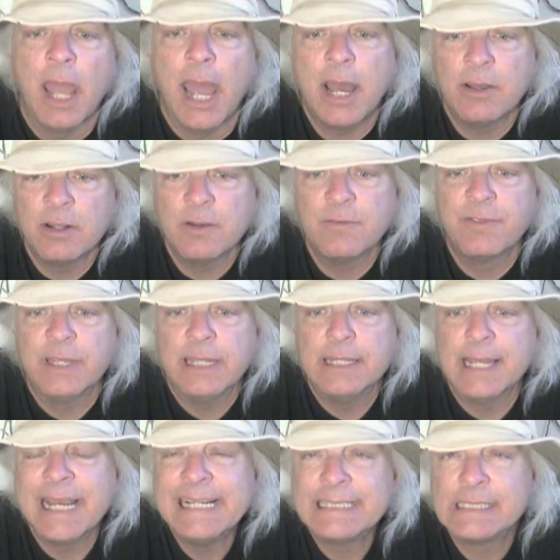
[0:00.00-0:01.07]
Out of the
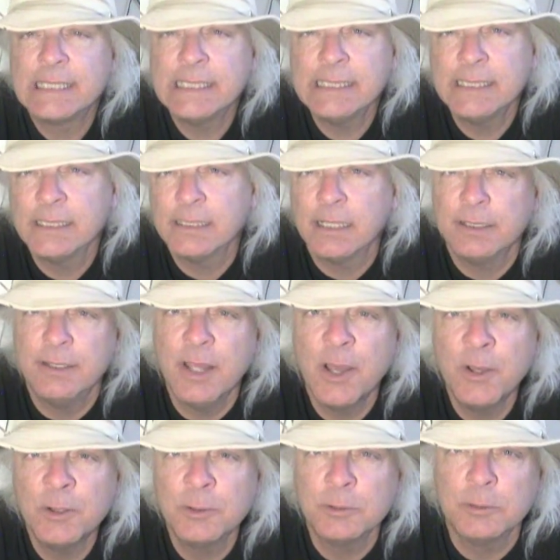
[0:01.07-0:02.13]
19
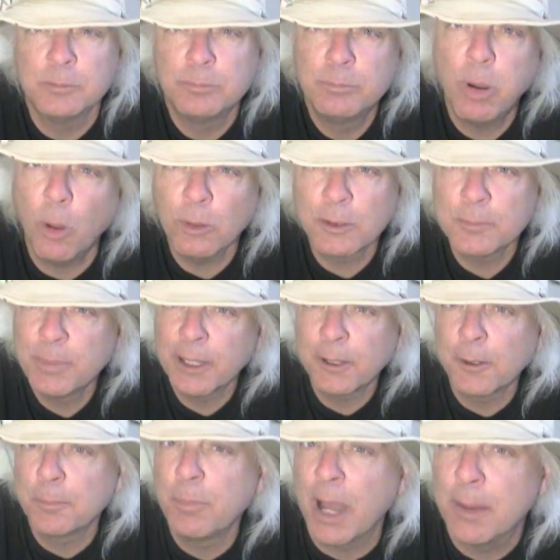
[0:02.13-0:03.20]
known polar
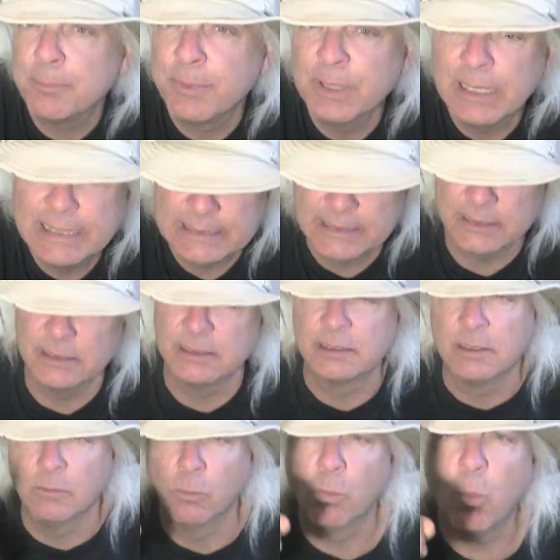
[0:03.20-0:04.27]
bear
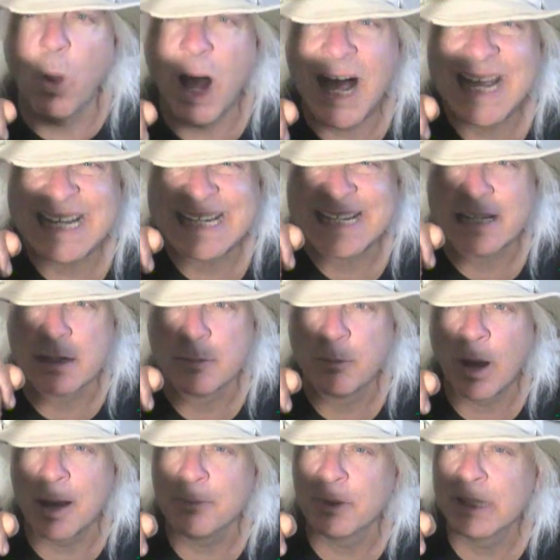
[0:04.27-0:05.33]
populations, one
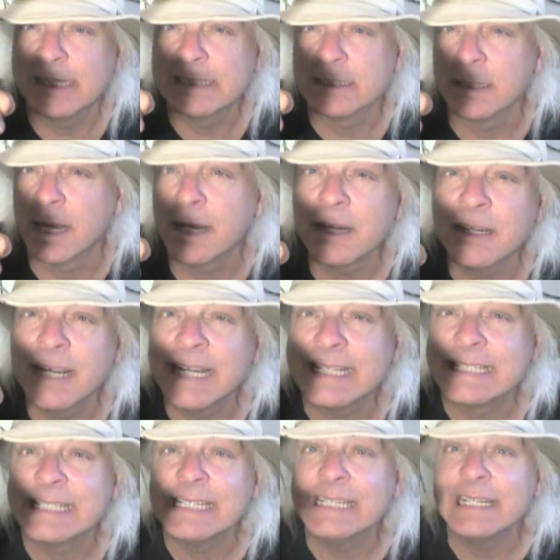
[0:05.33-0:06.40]
population out of
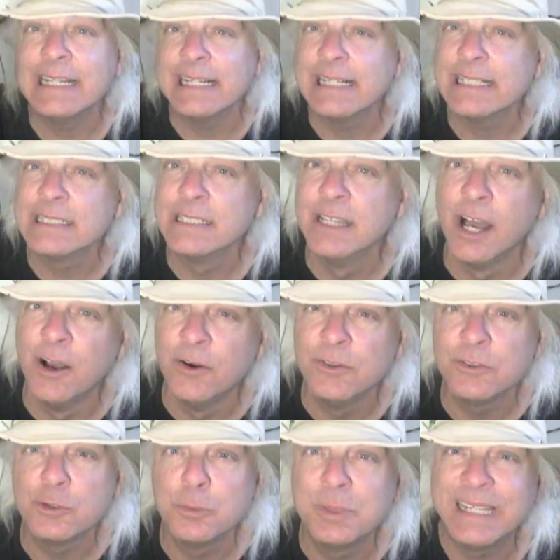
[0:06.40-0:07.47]
19 is
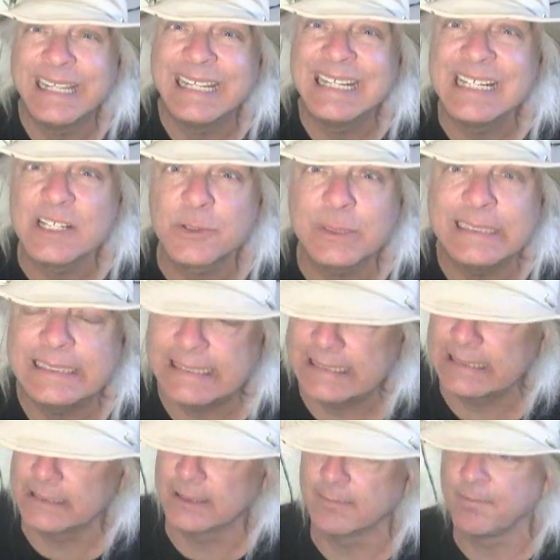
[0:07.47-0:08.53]
known to be
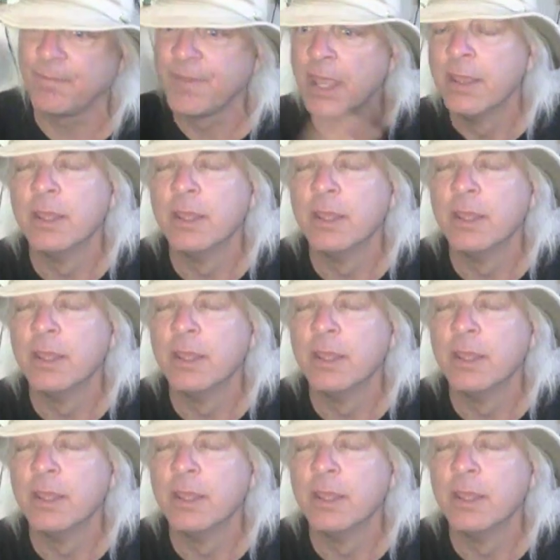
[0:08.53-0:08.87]
increasing.